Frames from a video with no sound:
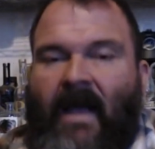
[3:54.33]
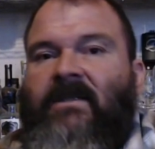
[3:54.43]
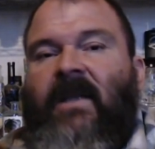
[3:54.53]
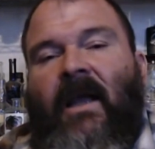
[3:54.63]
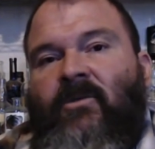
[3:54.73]

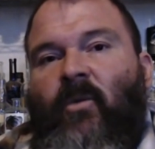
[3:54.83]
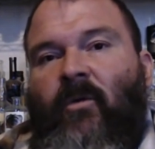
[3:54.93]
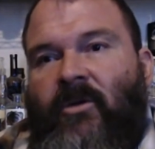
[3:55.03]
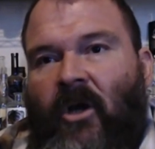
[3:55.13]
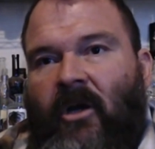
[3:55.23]
As we
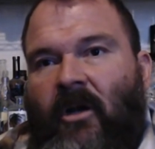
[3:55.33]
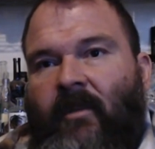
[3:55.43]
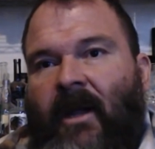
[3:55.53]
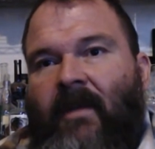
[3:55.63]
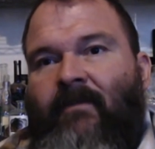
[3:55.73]
were talking
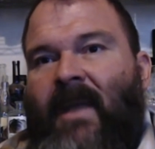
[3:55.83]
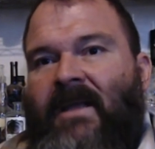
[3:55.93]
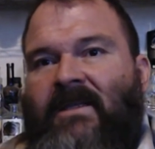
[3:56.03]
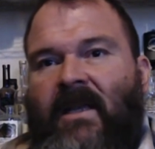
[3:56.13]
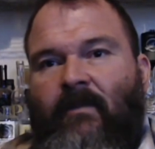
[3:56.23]
about, it
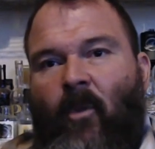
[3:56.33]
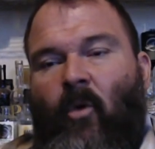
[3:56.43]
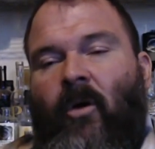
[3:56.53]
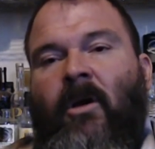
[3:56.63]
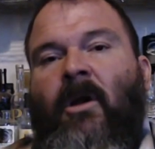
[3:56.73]
makes it
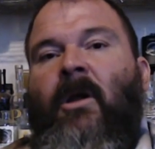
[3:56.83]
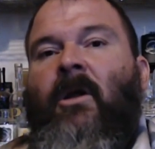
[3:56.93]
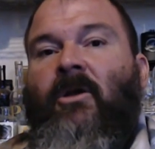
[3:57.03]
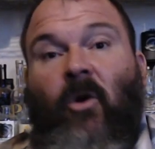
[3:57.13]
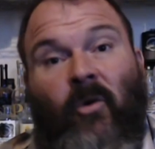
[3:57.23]
more
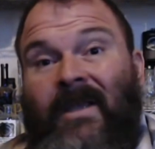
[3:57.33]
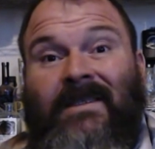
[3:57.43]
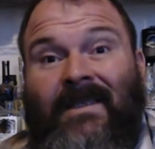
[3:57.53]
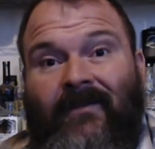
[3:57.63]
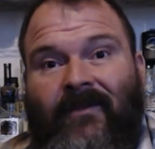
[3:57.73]

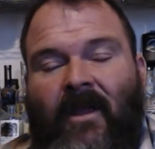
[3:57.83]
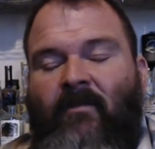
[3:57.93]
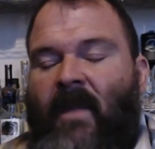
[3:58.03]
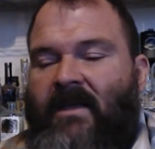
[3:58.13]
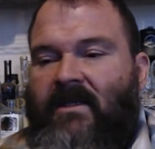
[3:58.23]
cohesive.
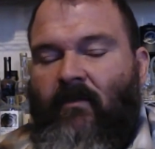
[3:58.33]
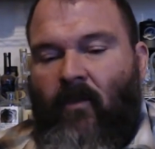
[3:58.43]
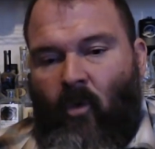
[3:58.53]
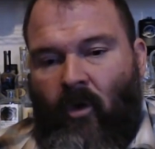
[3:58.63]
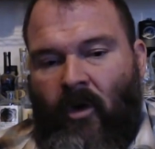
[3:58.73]
It makes it
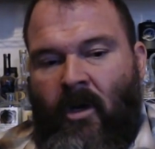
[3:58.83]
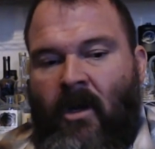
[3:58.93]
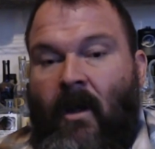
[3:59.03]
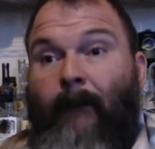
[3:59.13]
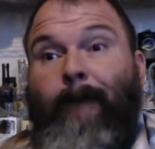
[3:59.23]
more
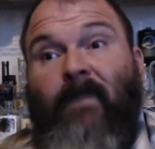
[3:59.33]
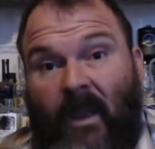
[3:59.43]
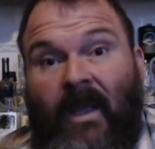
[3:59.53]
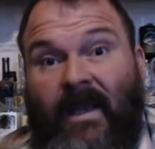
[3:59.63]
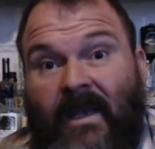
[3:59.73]

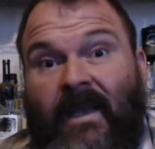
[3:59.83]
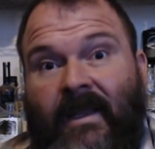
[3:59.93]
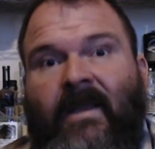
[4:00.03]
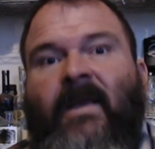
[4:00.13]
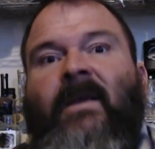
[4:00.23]

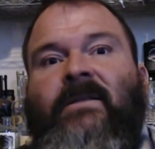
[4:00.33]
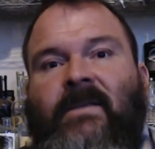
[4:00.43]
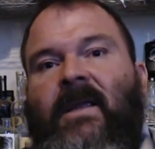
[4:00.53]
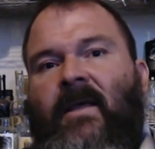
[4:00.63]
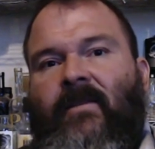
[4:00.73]
blended
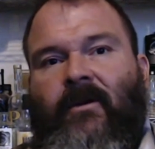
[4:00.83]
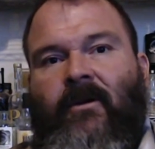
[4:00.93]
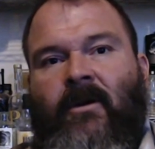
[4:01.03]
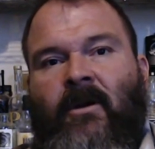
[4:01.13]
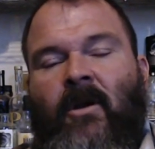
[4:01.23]
together,
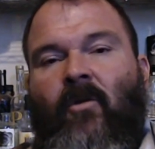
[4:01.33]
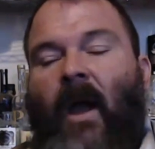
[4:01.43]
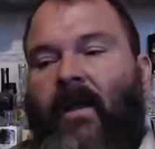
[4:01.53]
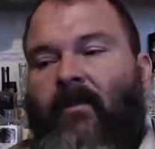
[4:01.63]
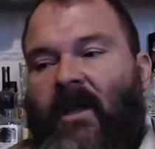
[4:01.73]

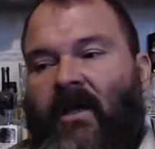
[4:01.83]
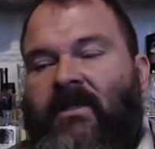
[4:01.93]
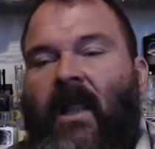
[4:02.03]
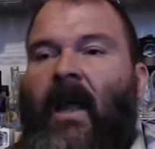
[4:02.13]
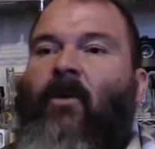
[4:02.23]
right?
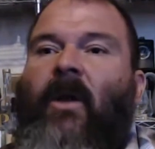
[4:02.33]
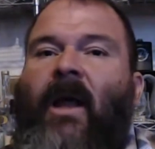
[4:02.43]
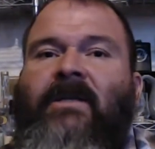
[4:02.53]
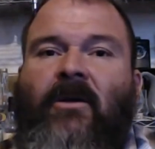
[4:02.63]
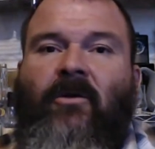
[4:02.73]
Because like when
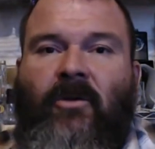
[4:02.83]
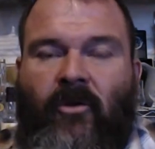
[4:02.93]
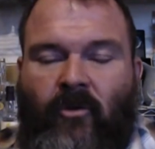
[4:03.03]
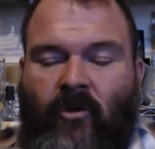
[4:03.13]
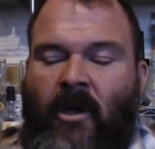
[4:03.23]
I tell
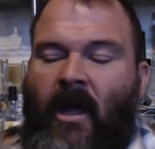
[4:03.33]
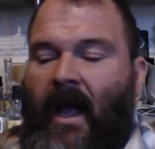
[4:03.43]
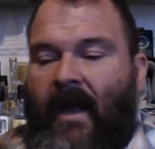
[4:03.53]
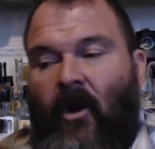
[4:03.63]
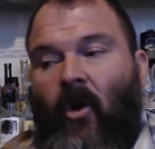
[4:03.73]
you
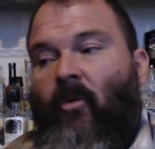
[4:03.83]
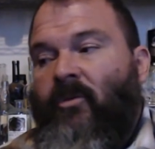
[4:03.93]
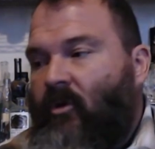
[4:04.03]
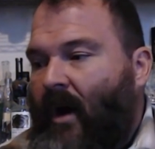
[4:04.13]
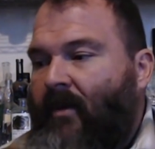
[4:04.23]
at home
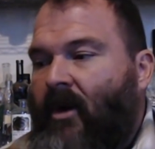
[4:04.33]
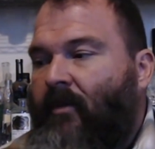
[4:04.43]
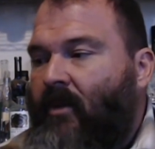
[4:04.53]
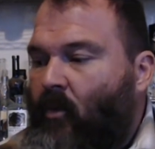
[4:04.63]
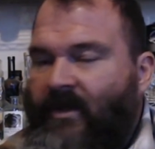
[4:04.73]
to grab a
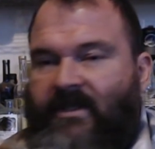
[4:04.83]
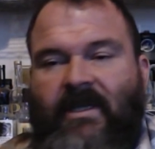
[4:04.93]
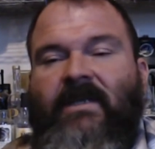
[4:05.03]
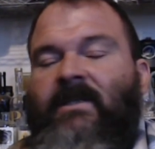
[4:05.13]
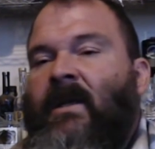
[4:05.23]
couple of
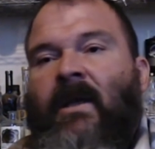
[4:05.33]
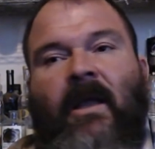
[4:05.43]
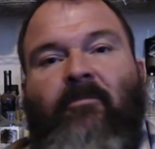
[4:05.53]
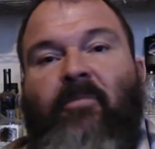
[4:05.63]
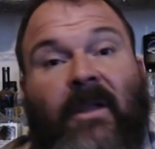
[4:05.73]
whiskeys,
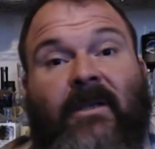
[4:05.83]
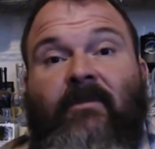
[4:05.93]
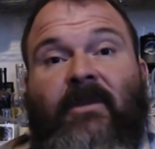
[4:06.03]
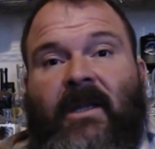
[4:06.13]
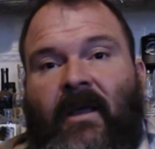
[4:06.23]
blend
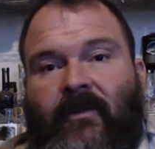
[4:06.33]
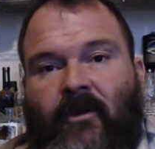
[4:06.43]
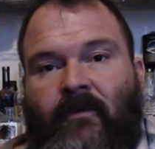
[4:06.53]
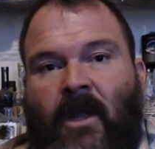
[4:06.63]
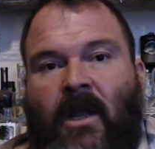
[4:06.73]
them together,
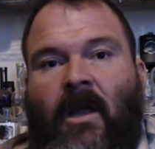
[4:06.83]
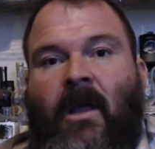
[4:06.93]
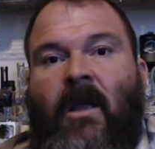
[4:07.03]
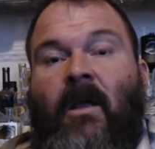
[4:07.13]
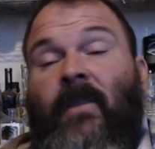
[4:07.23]

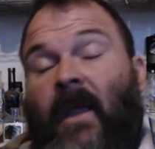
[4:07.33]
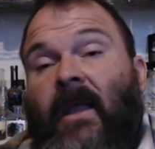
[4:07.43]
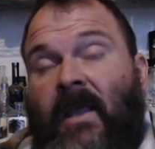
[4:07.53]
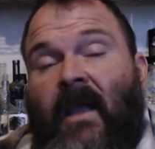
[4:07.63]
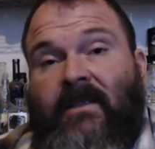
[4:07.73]

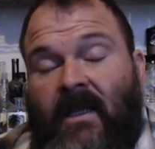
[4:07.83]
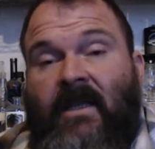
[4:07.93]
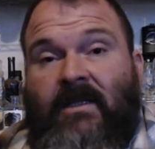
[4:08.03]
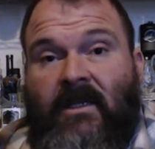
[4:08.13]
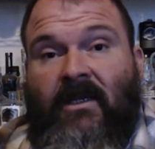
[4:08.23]
yes,
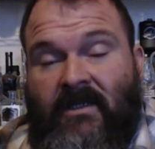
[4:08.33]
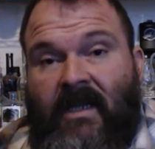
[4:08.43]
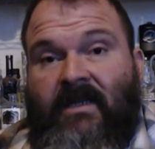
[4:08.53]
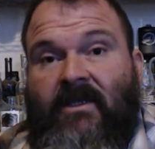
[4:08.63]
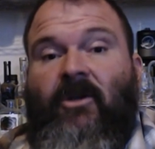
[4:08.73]
it does
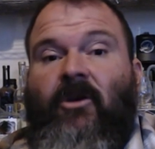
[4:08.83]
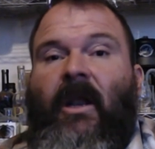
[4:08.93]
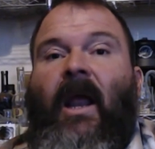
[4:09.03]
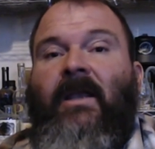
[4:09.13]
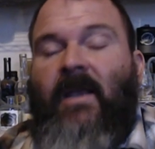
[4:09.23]
taste good.
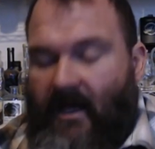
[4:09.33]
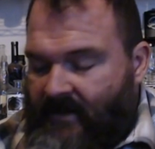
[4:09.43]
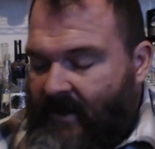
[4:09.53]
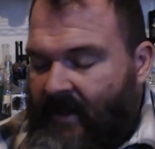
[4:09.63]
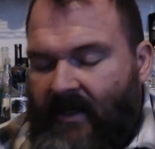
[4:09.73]
And
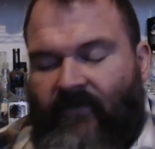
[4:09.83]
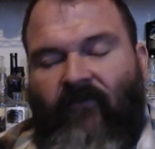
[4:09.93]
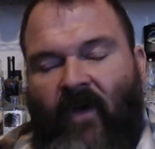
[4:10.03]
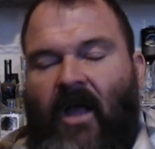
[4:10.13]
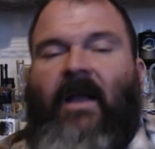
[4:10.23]
yes, it is
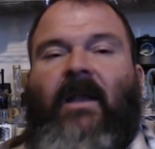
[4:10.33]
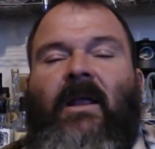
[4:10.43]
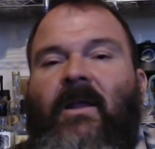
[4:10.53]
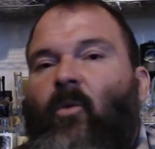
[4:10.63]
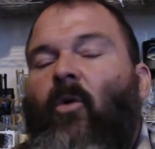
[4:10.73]
fine.
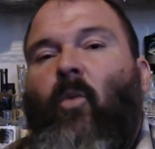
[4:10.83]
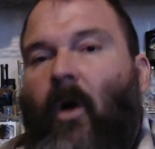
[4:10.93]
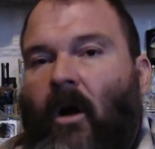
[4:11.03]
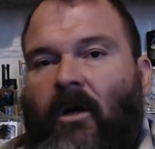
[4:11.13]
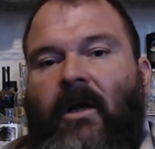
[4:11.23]
It will
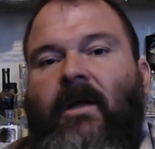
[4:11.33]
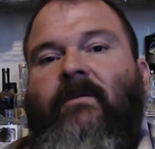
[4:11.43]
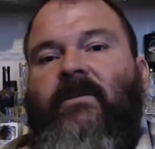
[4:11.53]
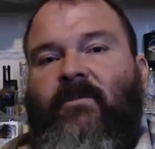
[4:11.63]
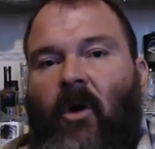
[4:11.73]
work
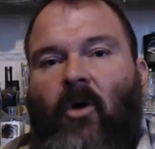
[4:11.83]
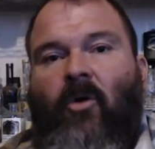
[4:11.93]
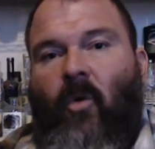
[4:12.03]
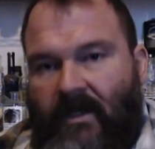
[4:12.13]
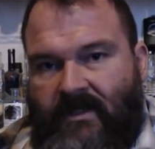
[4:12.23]
in
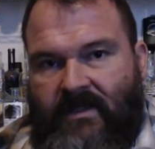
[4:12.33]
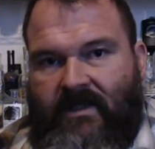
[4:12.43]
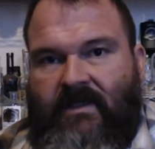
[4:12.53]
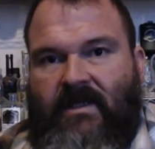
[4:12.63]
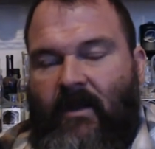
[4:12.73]
small
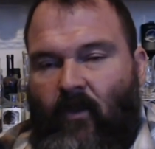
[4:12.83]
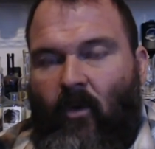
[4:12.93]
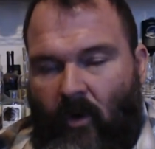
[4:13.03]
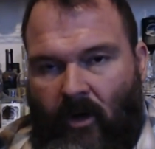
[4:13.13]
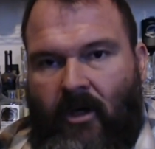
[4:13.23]
quantities. It
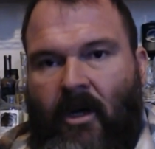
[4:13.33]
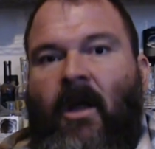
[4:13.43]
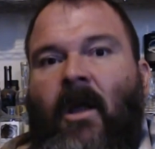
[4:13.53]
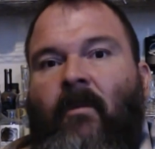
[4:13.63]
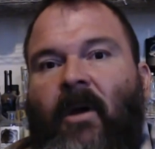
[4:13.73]
will work.
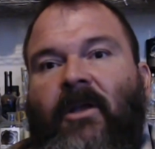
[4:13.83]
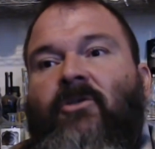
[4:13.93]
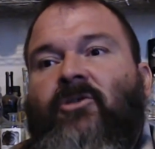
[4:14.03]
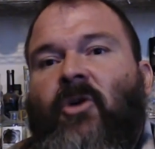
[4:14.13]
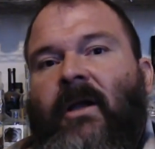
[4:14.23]
But
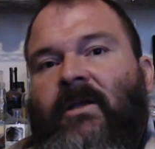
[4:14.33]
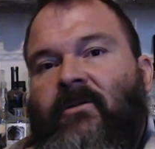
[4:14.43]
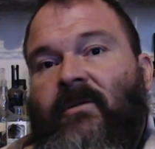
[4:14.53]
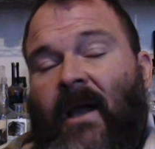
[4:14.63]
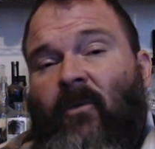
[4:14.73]
you try and
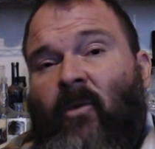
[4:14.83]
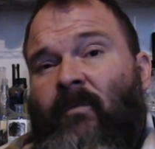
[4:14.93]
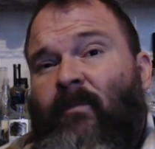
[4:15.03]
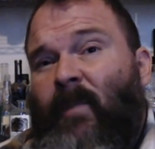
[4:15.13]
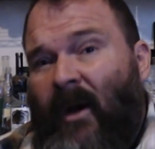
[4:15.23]
do that
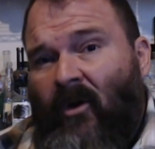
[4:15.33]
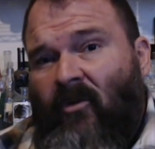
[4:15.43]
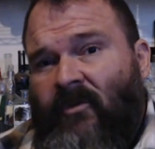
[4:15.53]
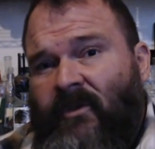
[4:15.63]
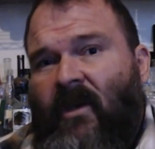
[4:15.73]
with
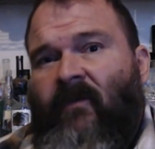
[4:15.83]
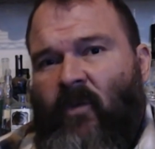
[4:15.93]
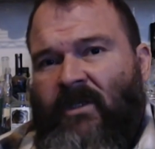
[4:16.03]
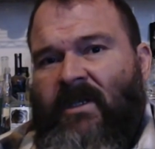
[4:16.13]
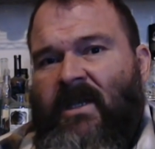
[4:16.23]
barrels of
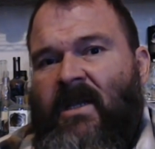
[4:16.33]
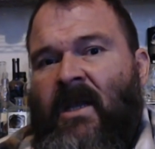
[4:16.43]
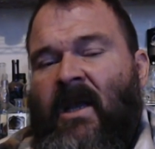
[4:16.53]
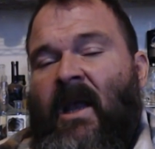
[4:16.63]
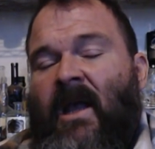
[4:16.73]
whiskey,
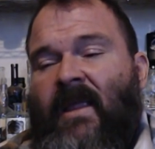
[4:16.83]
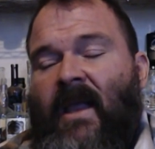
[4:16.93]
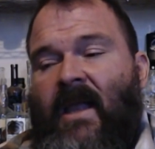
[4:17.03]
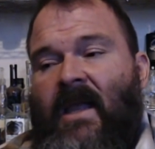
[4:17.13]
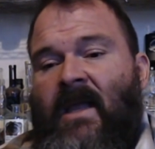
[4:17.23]

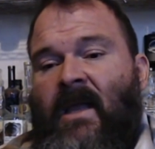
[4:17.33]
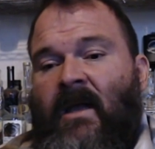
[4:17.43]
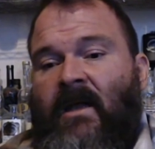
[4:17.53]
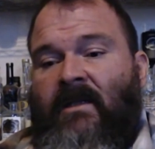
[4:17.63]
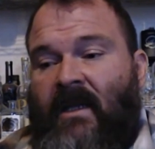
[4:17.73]
they
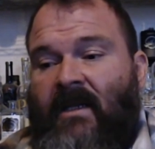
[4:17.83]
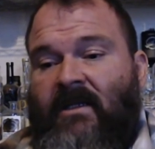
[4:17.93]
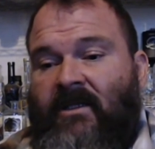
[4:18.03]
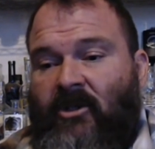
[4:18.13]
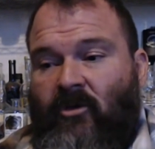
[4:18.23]

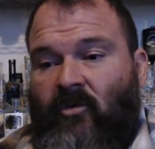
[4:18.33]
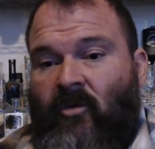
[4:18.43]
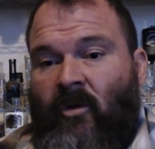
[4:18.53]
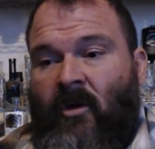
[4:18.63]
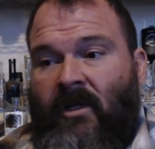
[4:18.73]
tend
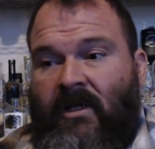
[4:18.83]
to